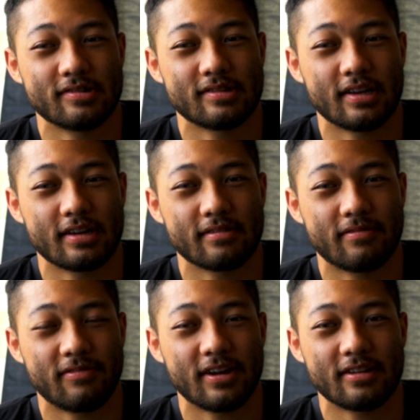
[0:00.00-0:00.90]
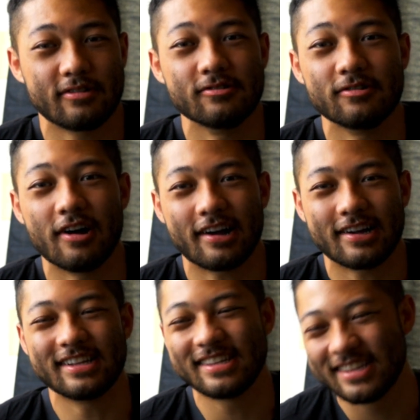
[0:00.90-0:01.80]
just like, fucking goo
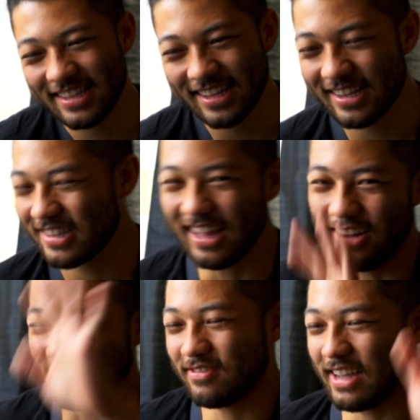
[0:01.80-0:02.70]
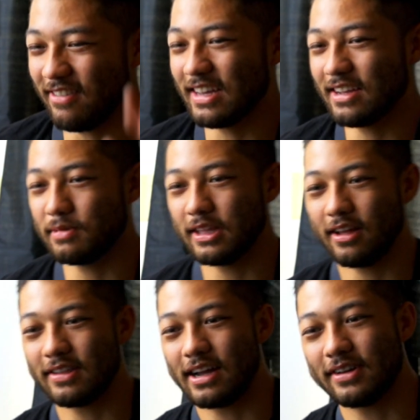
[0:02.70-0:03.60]
gaga. Anyways, I'm getting completely
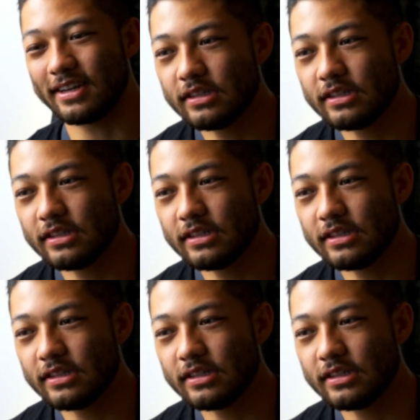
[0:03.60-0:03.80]
off topic.